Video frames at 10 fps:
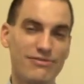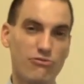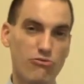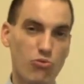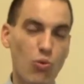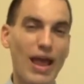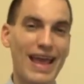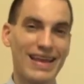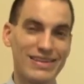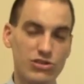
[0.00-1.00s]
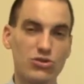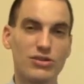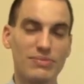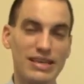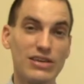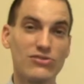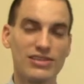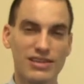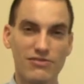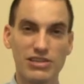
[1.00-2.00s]
ways you can be
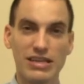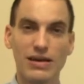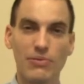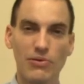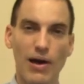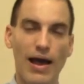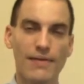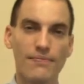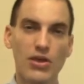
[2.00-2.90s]
guilty of a DWI.